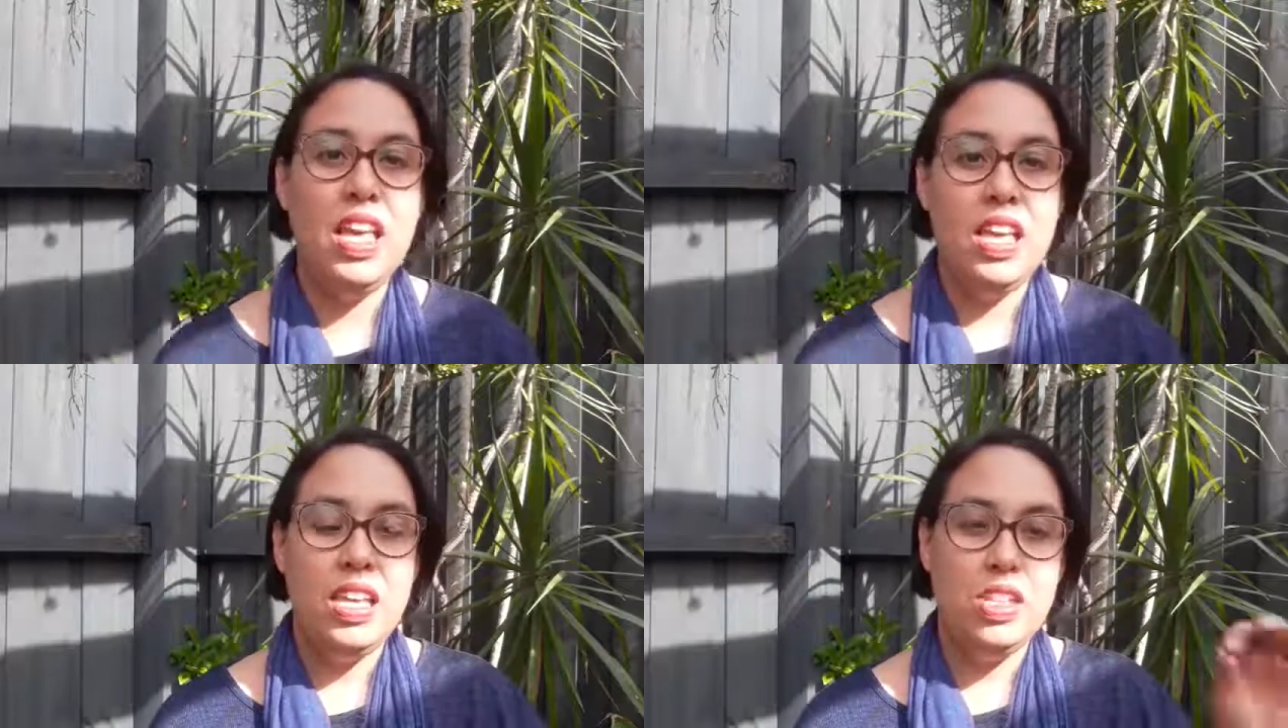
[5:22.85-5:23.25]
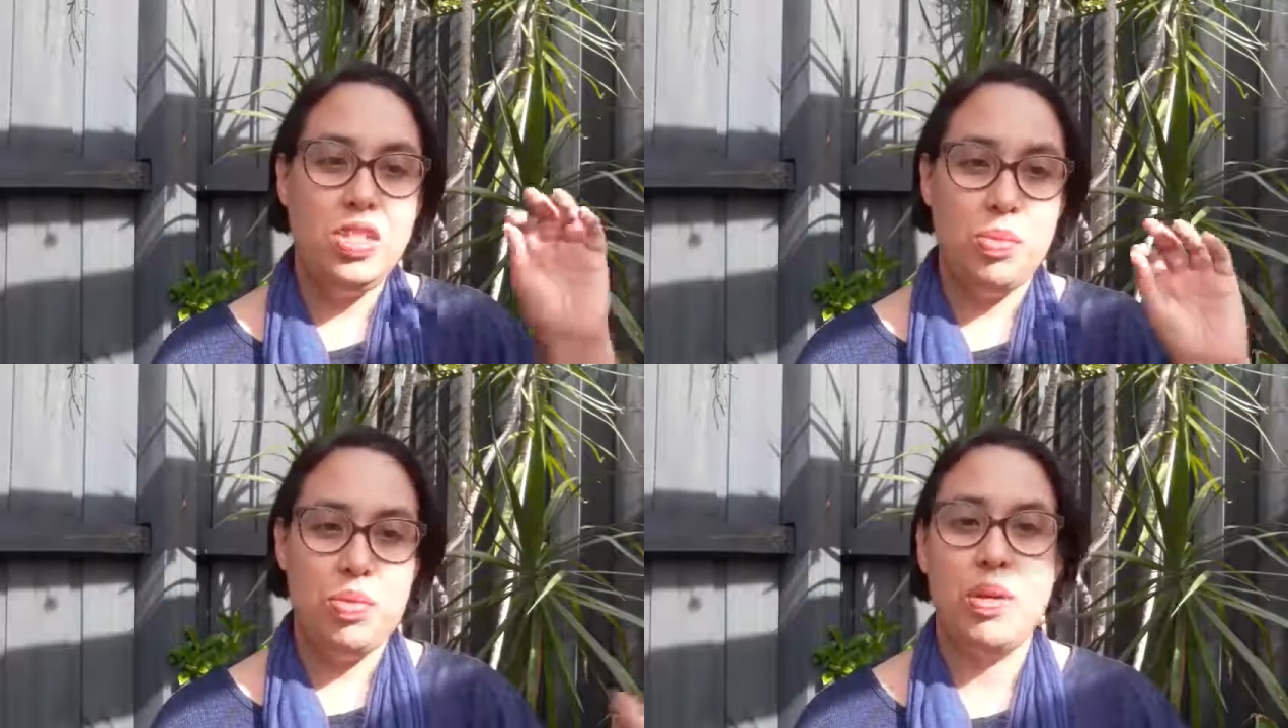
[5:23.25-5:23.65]
Here's
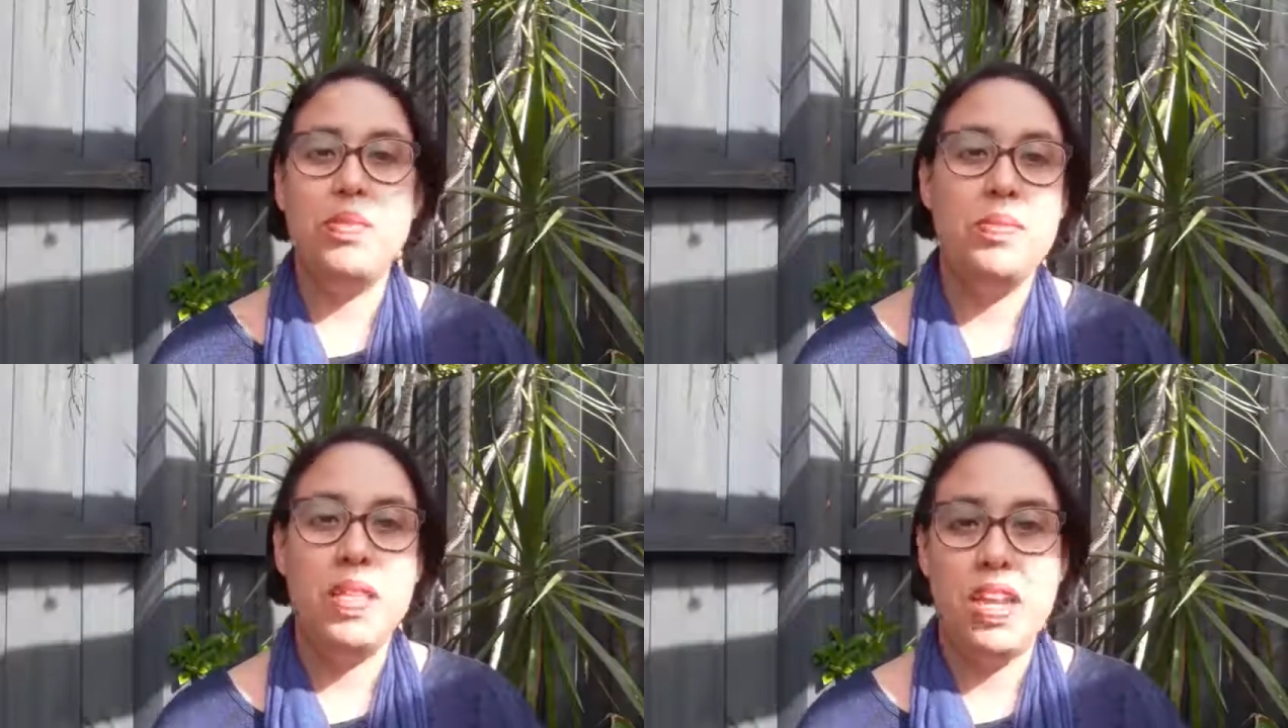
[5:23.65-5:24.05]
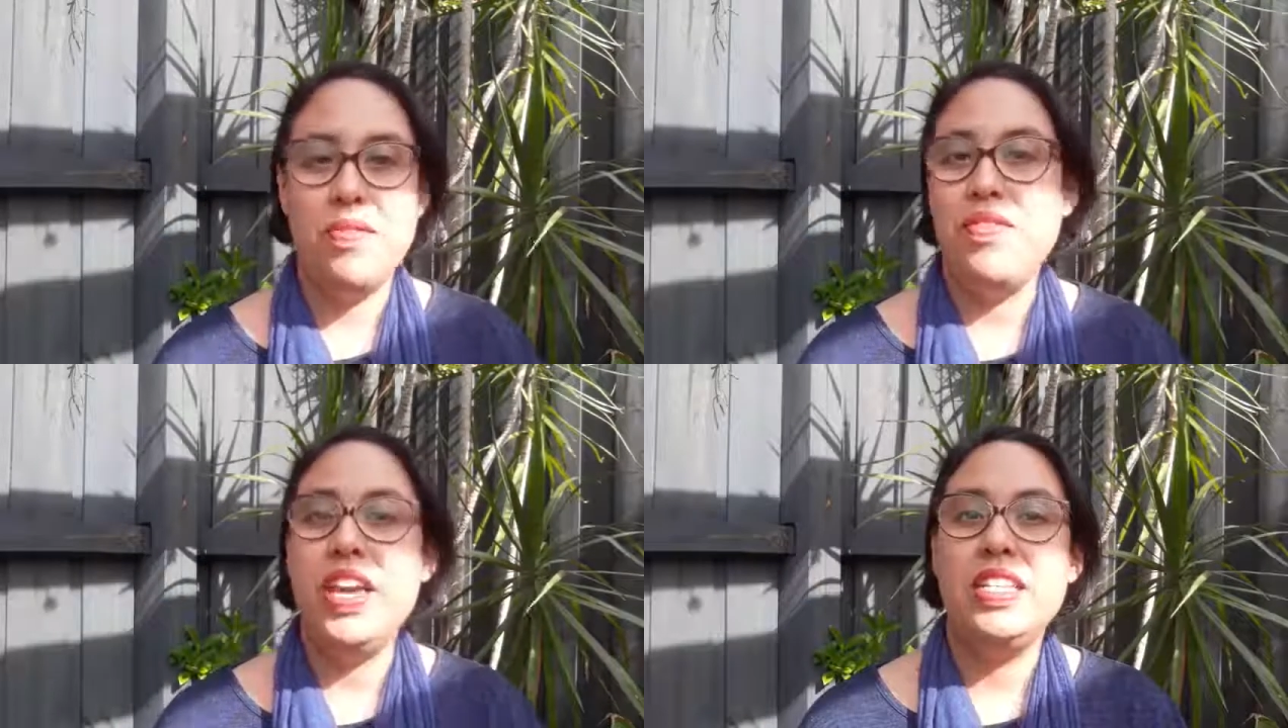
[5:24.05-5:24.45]
the problem that I'm
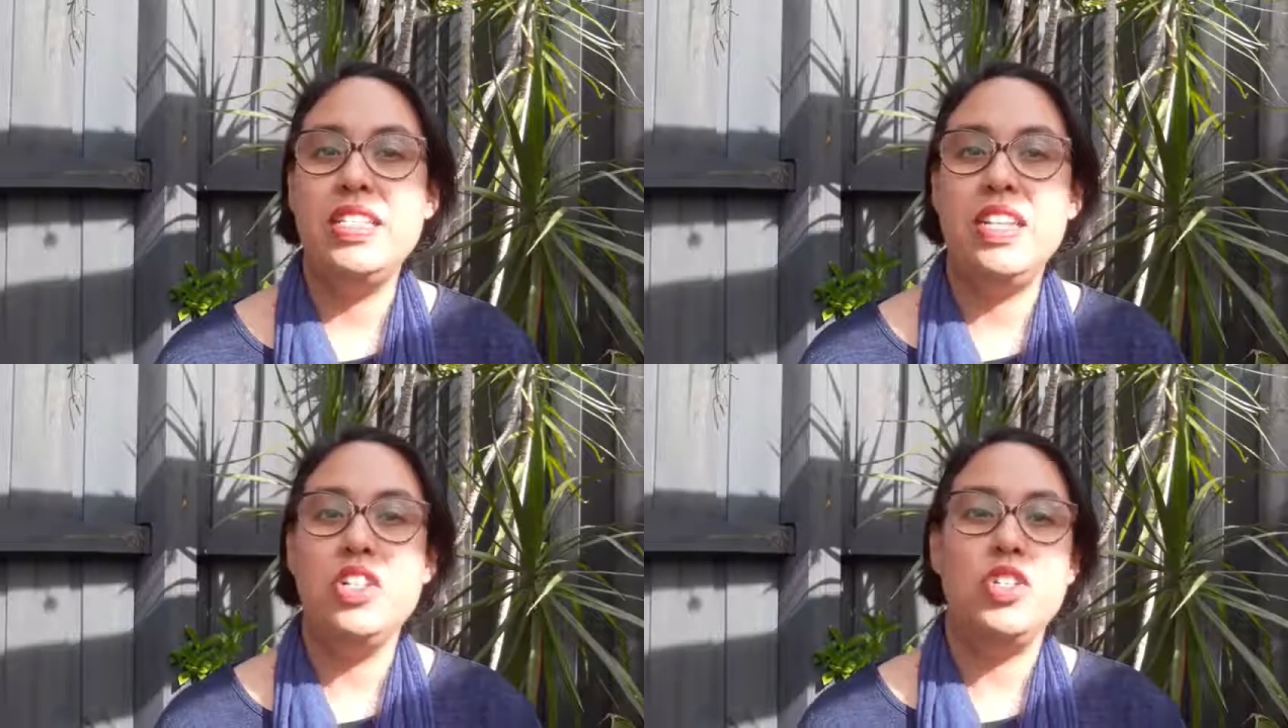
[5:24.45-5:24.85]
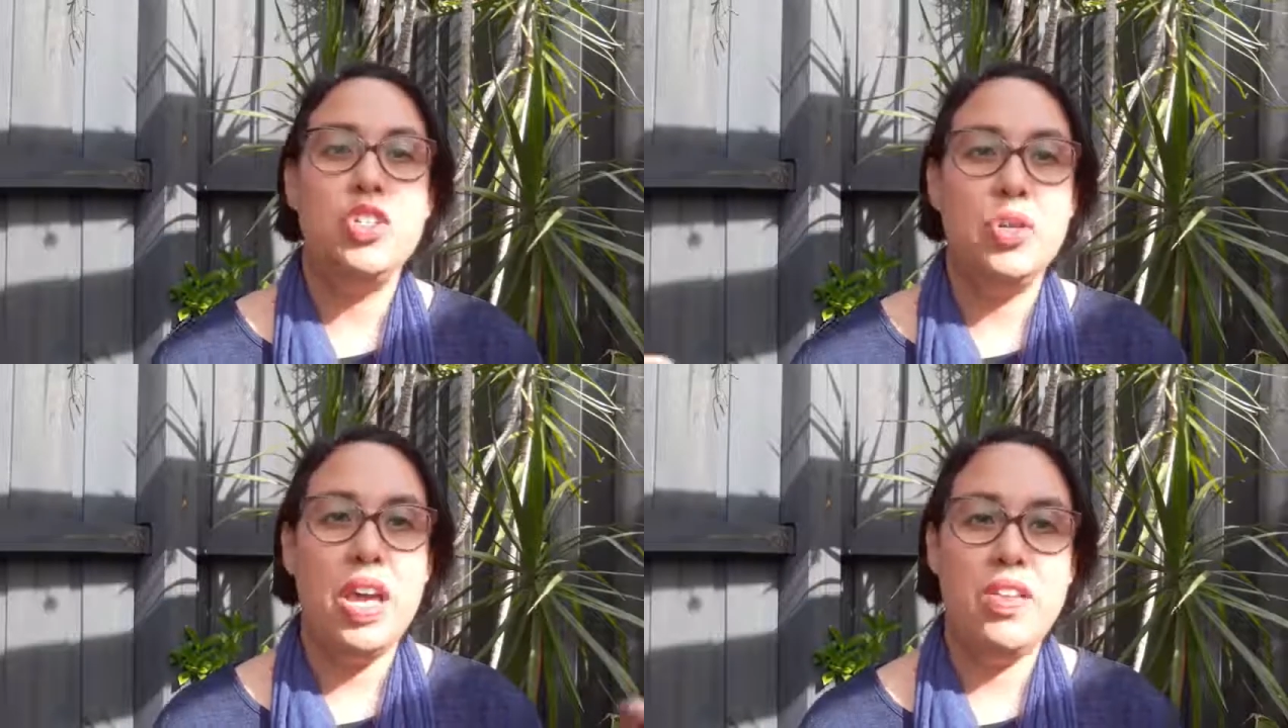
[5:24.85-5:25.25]
facing. Do
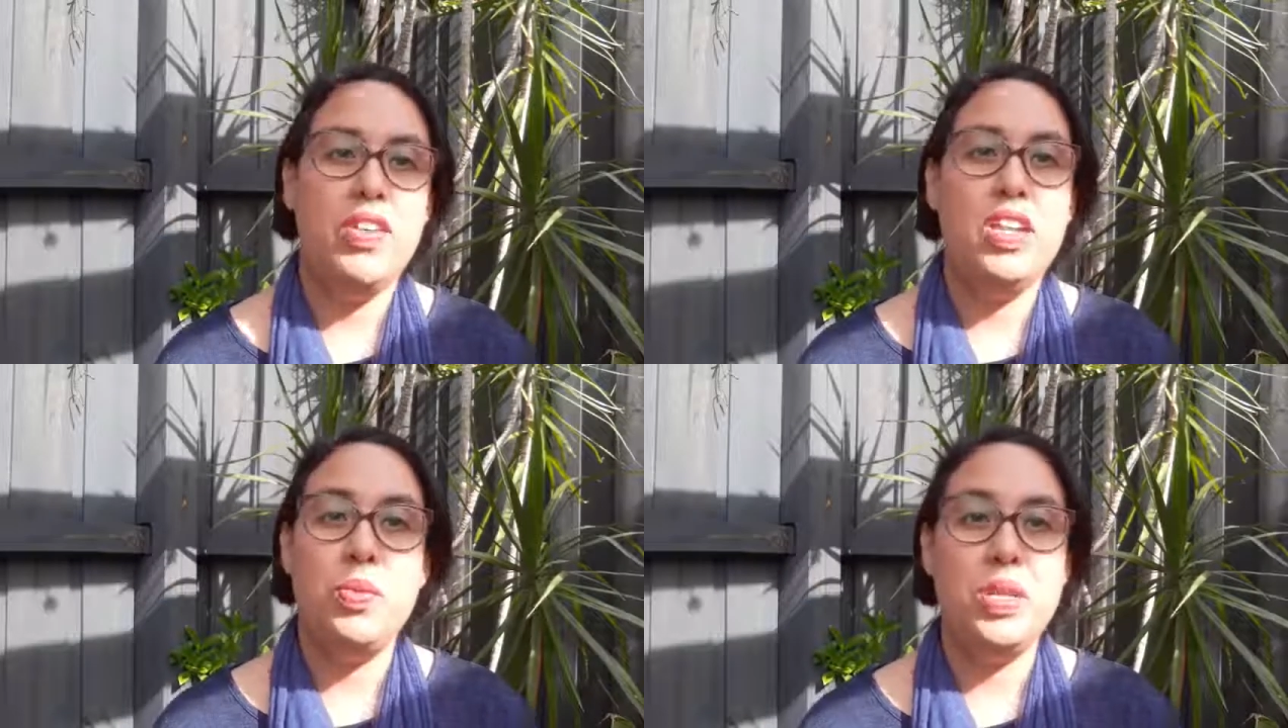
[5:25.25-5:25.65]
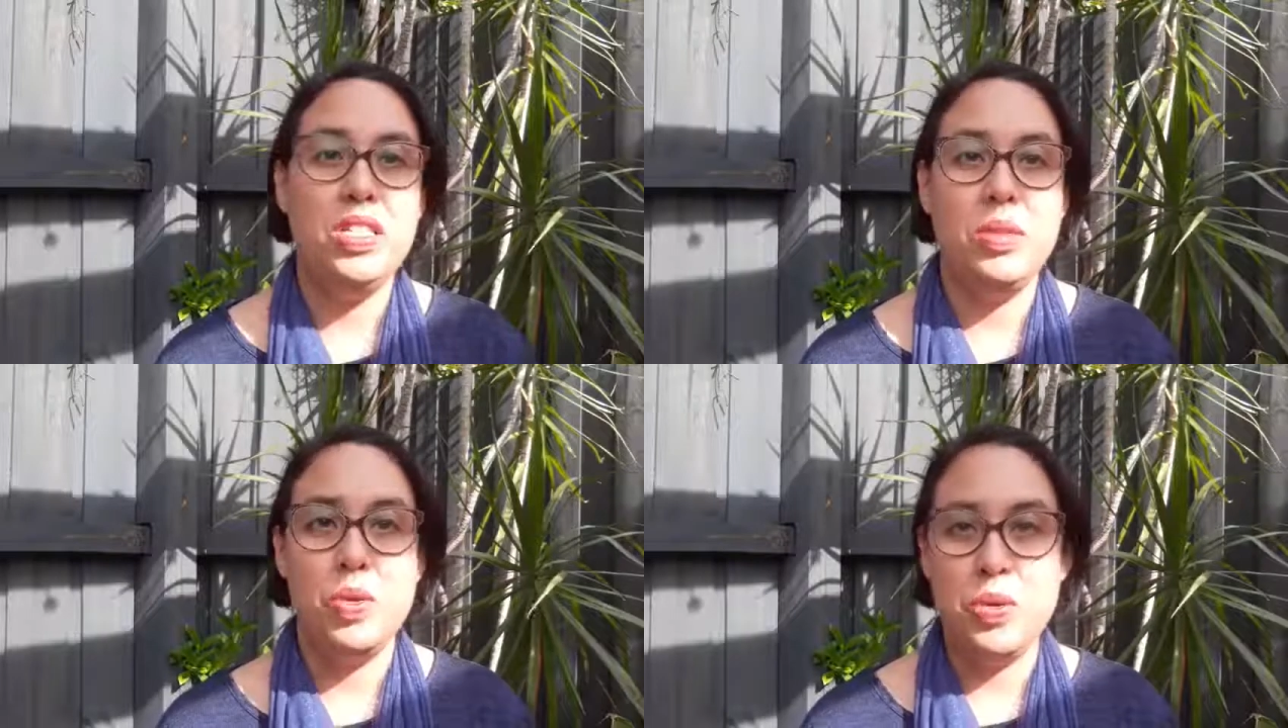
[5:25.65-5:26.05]
you have any
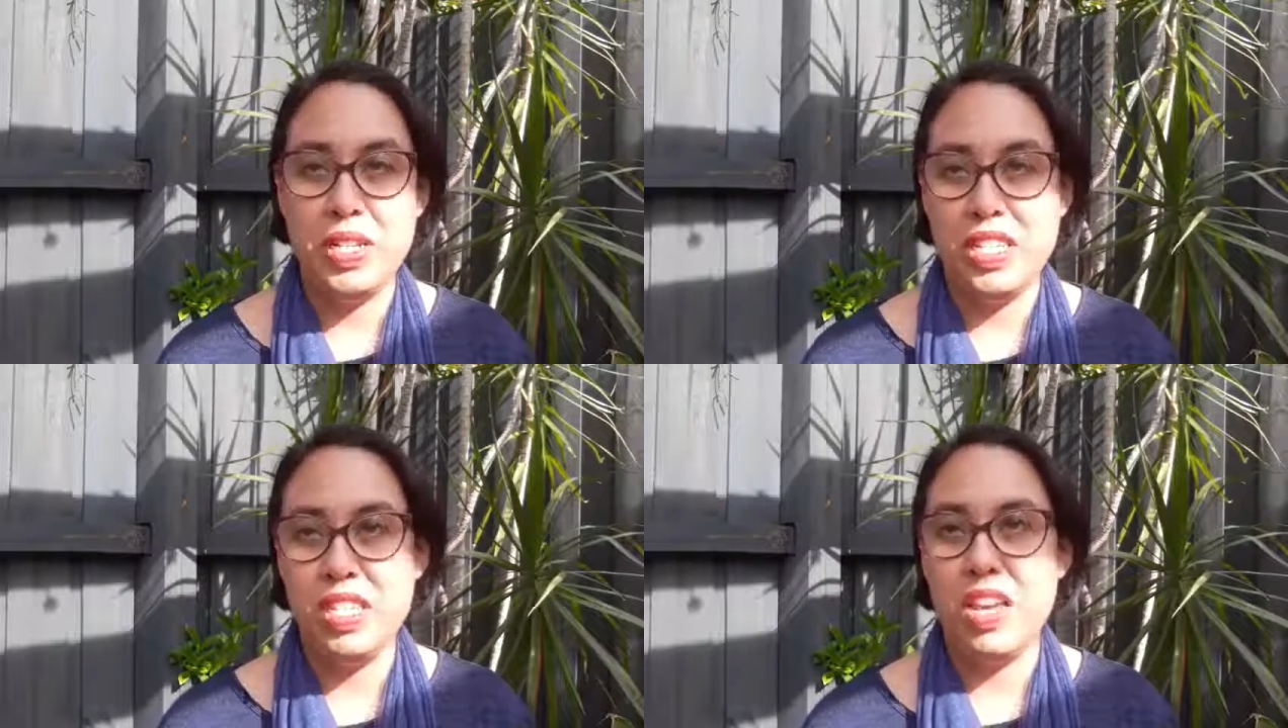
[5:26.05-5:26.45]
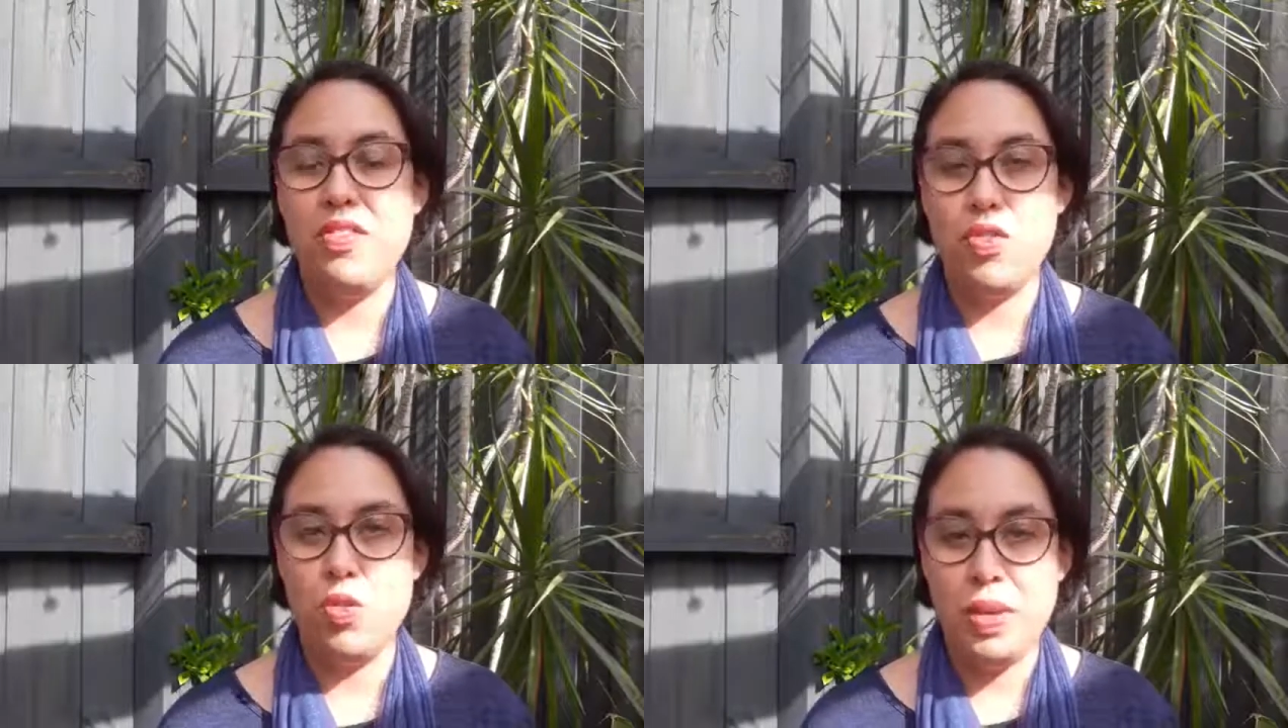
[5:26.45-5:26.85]
wisdom or insight
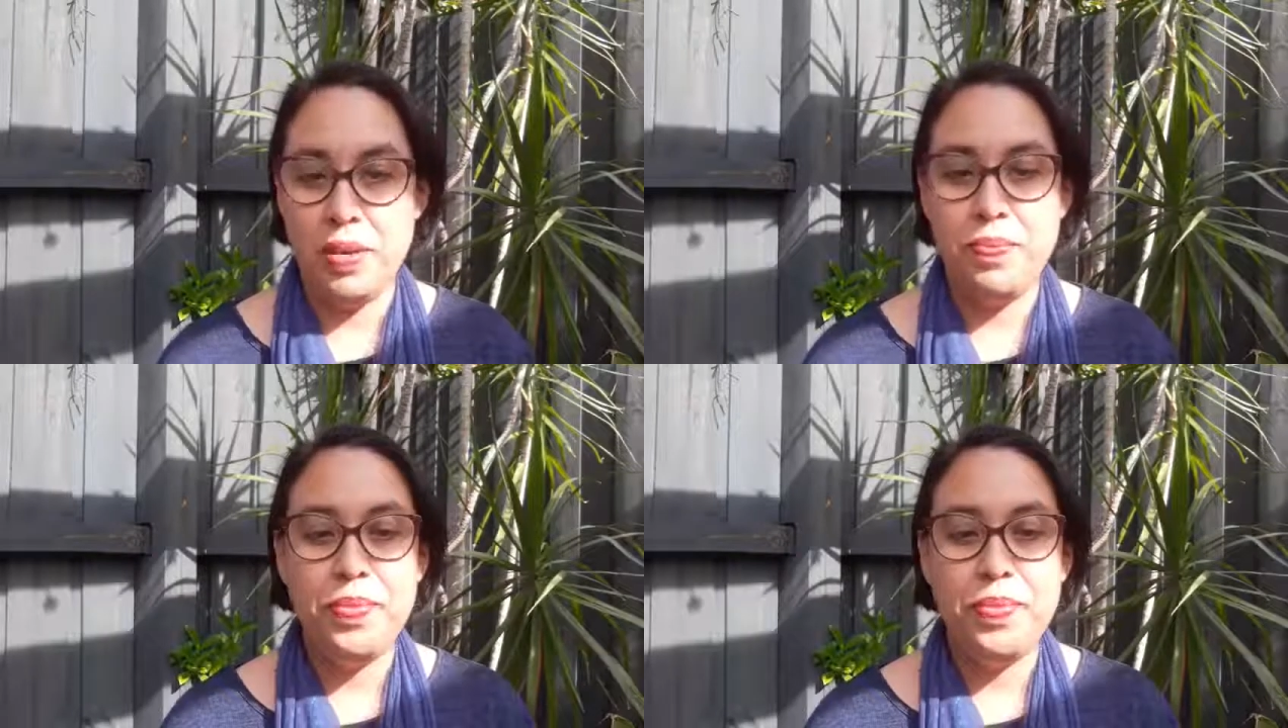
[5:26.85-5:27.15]
for me?